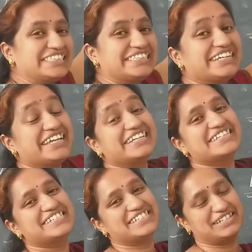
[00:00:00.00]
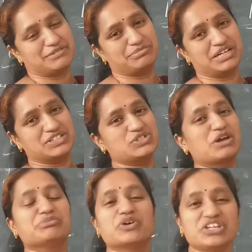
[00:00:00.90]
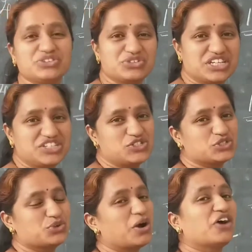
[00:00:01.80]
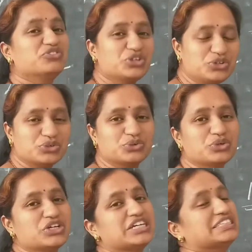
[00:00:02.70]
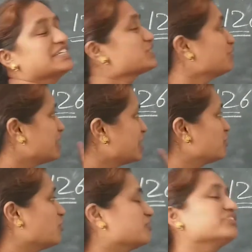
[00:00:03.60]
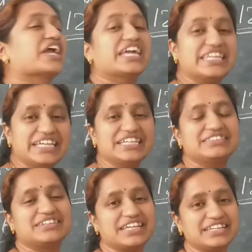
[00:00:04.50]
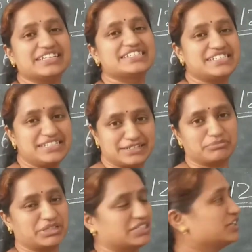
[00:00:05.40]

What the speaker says: 3-digit number. So I am going to teach you how to do the square of any 3-digit number.